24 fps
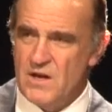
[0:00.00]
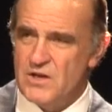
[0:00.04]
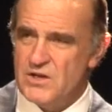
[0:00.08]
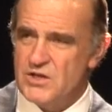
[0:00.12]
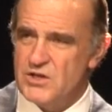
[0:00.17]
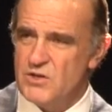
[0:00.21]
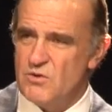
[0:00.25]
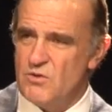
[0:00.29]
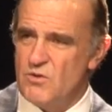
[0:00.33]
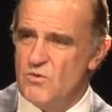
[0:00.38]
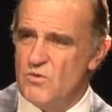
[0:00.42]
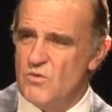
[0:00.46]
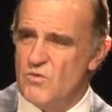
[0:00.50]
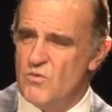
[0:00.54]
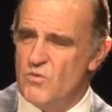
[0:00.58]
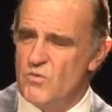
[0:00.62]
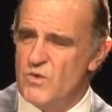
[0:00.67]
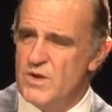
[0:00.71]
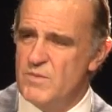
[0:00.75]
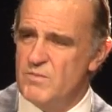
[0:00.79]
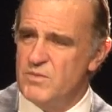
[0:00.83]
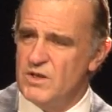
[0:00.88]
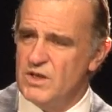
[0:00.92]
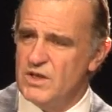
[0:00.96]
So
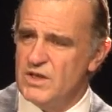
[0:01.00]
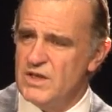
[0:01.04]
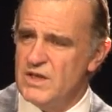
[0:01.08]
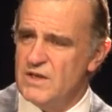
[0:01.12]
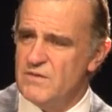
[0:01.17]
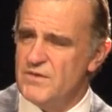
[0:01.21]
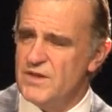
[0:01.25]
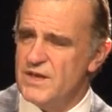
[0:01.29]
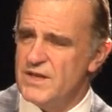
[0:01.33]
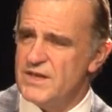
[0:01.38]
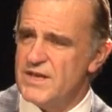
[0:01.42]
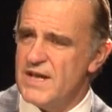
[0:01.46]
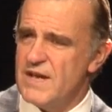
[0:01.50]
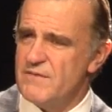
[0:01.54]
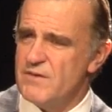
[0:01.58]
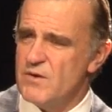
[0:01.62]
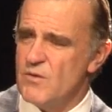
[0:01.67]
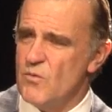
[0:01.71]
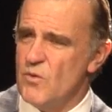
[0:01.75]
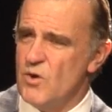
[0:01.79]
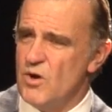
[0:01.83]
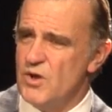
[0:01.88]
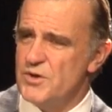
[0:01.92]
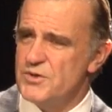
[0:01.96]
we believe that
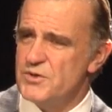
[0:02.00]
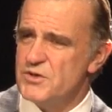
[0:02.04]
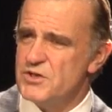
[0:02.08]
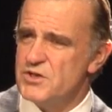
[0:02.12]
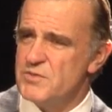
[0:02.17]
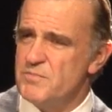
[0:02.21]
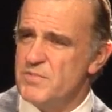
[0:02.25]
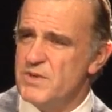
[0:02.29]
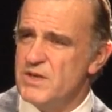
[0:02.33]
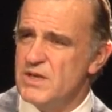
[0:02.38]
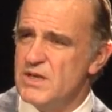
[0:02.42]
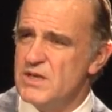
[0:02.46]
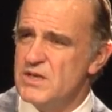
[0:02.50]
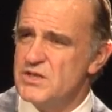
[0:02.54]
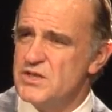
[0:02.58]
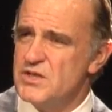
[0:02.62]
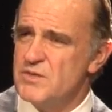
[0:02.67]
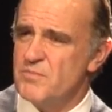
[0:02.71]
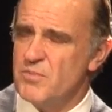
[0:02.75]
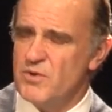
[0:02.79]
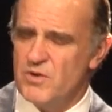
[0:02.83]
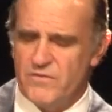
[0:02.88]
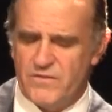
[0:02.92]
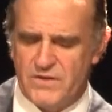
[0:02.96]
having Walter speak is the
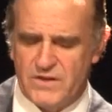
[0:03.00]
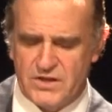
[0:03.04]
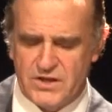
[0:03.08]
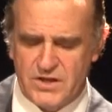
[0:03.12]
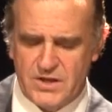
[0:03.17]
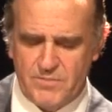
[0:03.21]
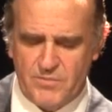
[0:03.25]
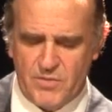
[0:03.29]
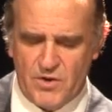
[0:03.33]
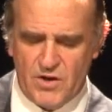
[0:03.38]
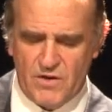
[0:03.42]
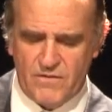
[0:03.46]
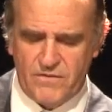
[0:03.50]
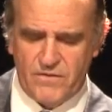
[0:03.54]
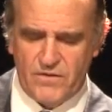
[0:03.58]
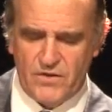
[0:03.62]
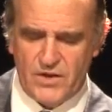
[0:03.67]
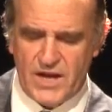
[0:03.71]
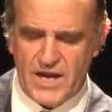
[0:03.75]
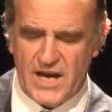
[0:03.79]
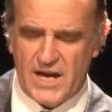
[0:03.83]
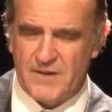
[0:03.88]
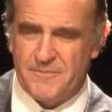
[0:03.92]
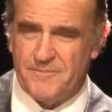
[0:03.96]
perfect tip-off for
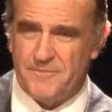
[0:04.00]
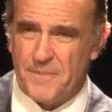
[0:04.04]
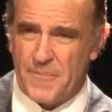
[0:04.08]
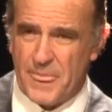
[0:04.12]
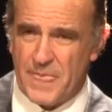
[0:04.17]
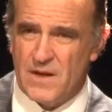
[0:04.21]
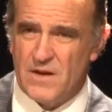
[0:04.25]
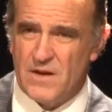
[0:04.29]
that.